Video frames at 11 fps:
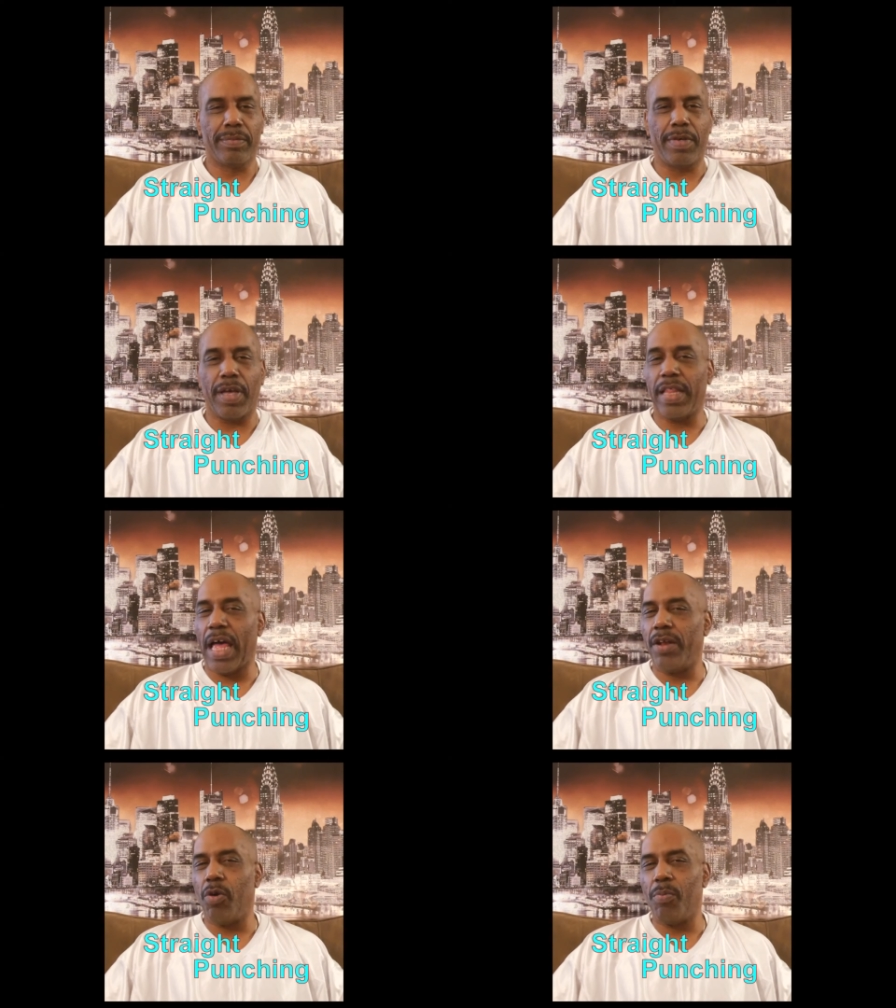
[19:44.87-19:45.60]
Because
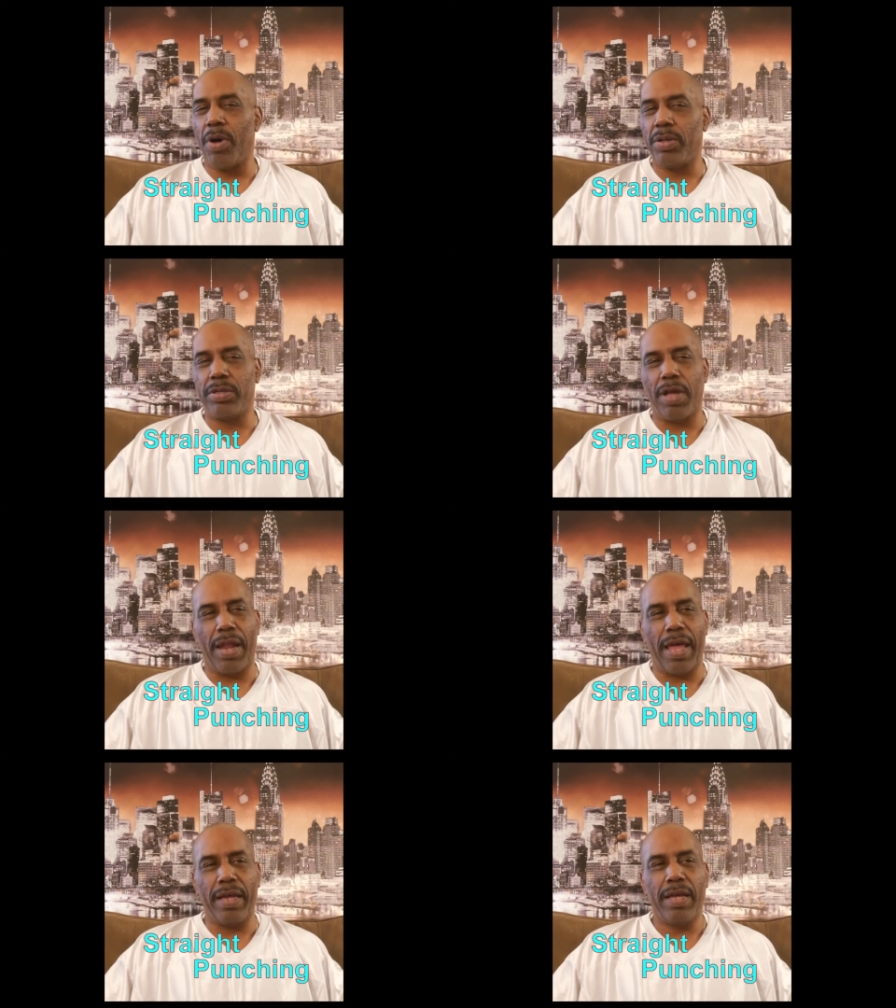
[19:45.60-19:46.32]
I know most of
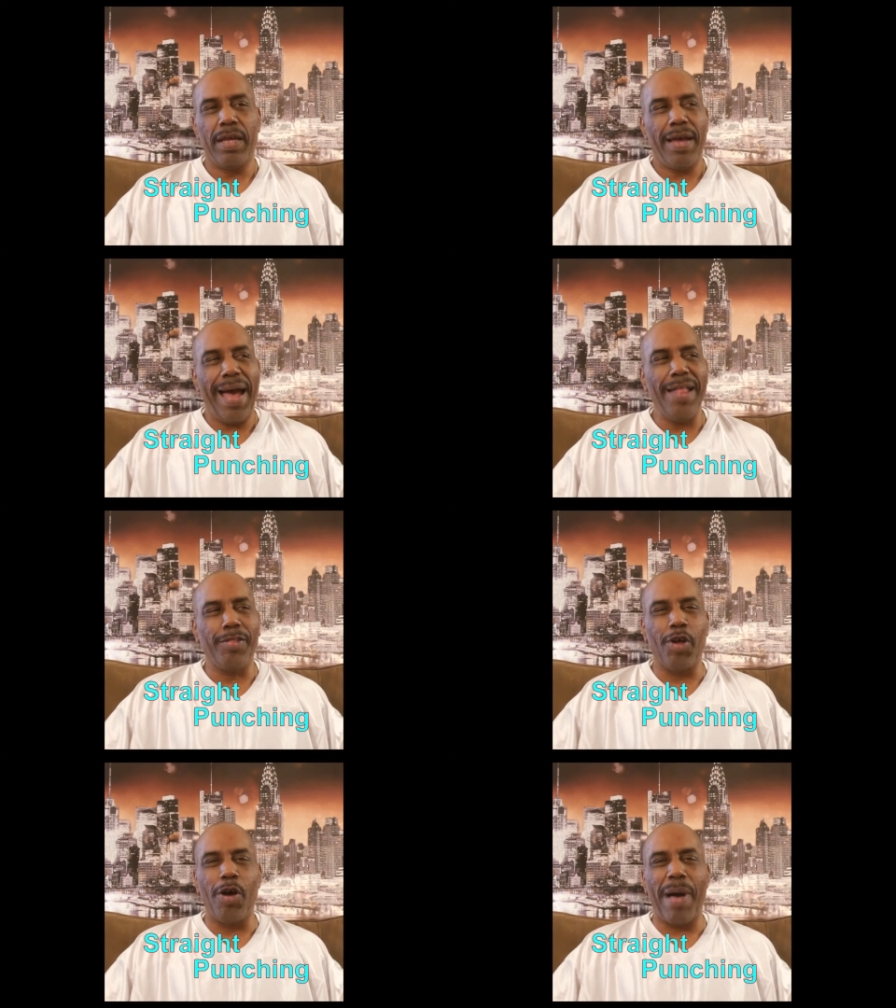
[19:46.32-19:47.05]
y'all like, I
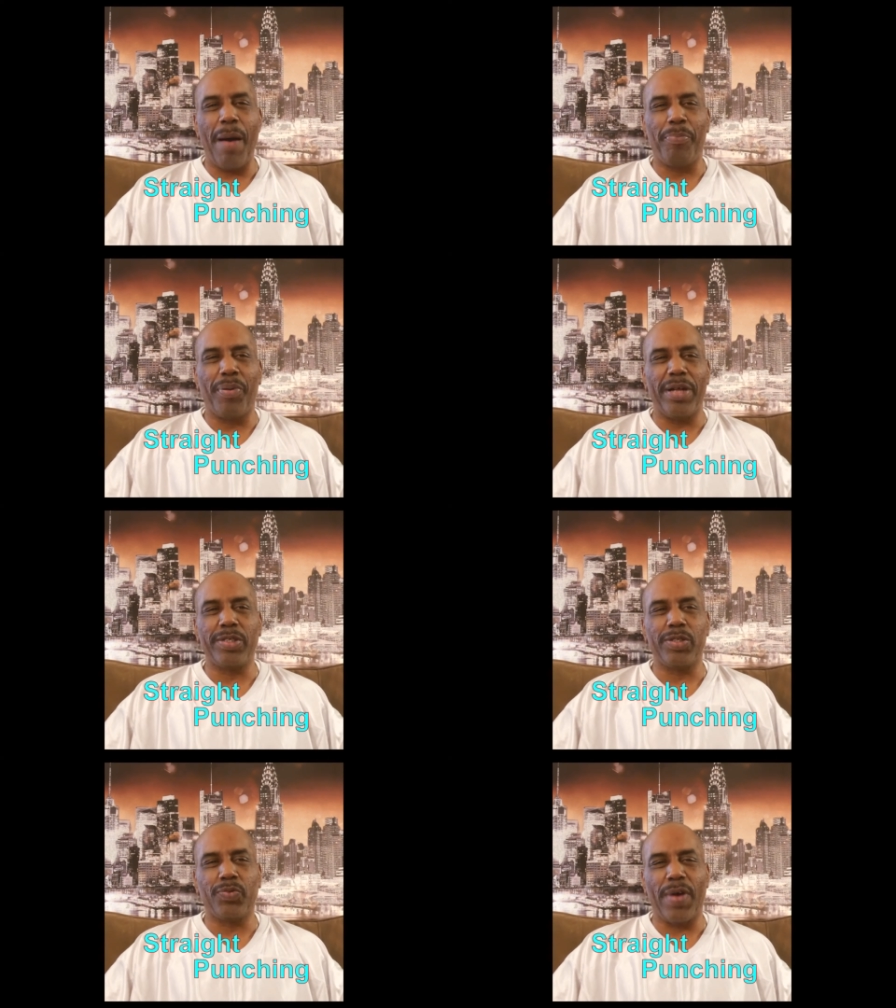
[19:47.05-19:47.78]
throw my
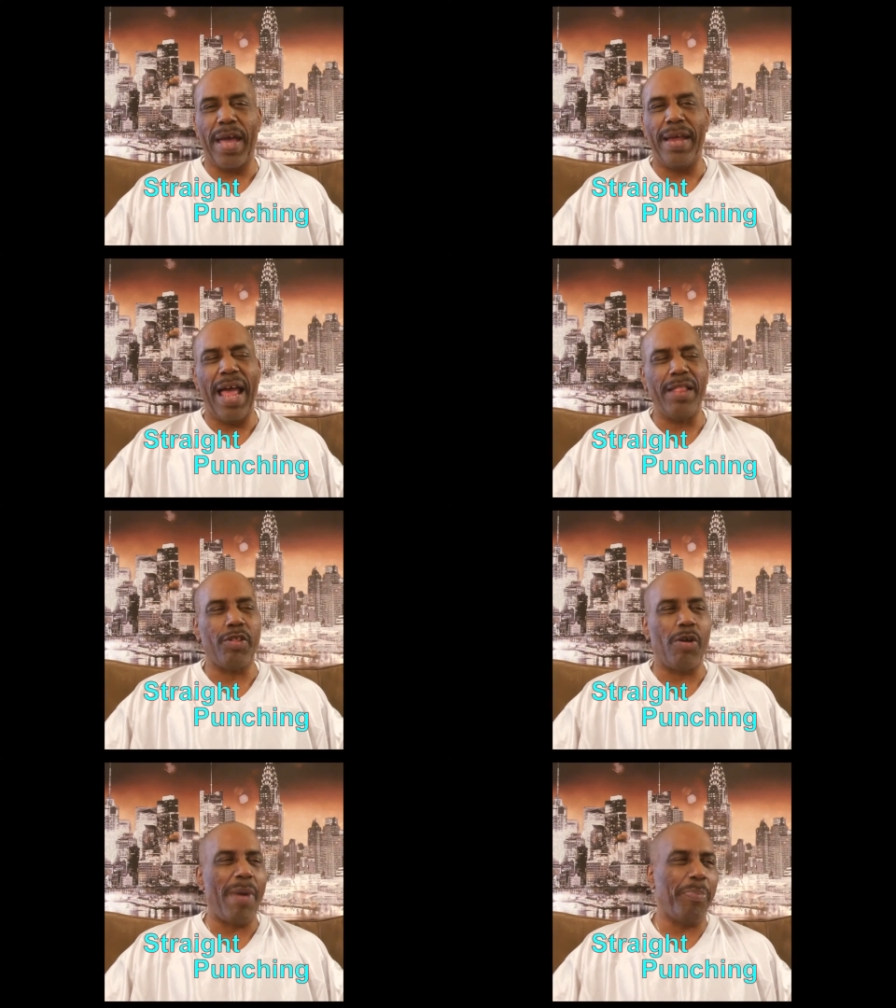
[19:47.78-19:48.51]
punches right, I
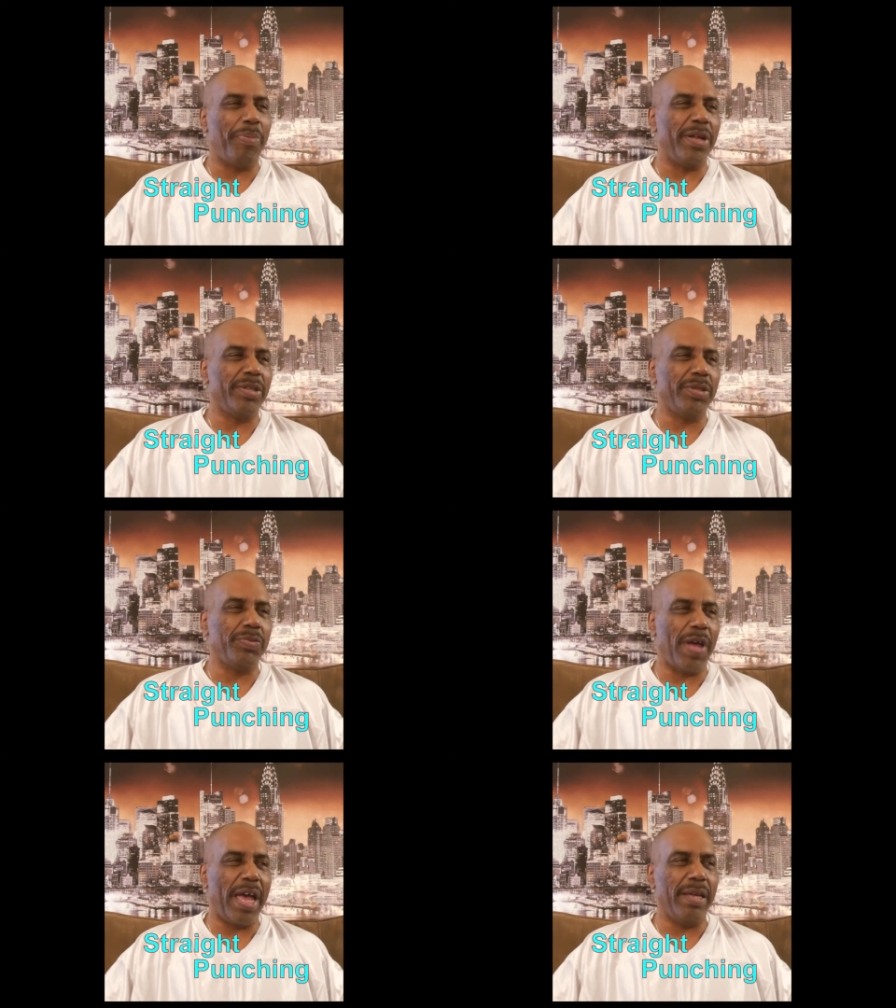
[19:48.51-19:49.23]
throw my punches
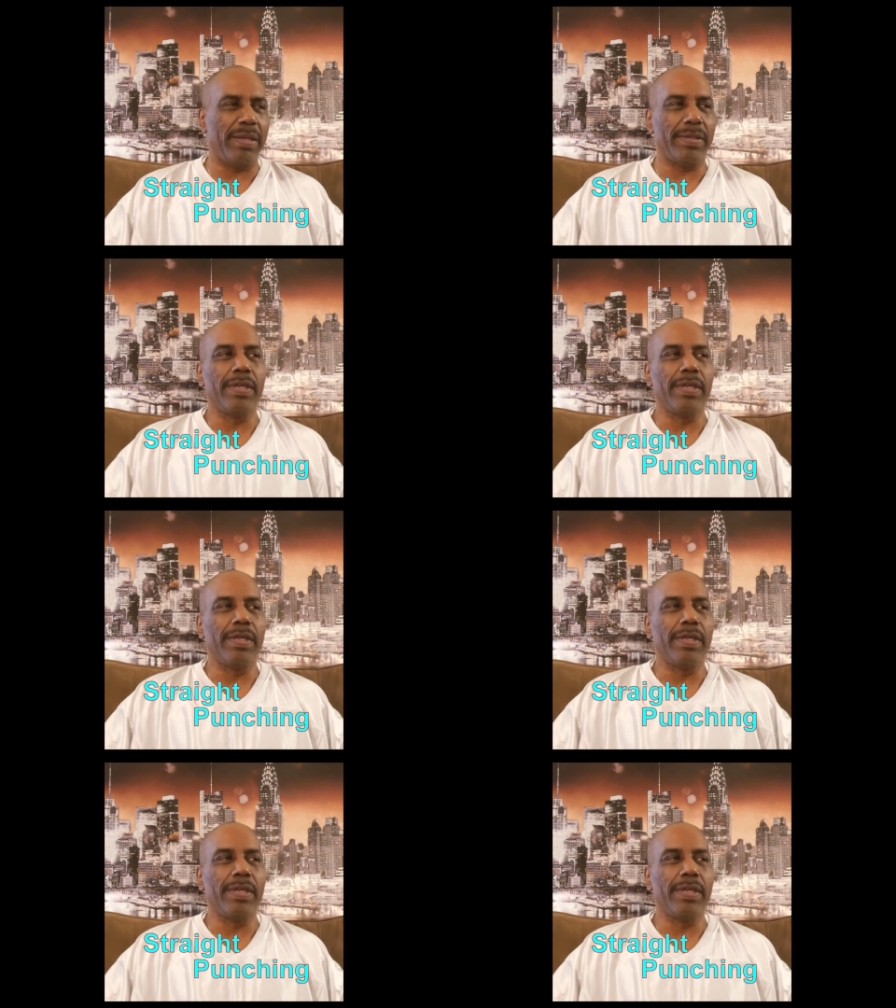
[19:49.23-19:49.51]
right.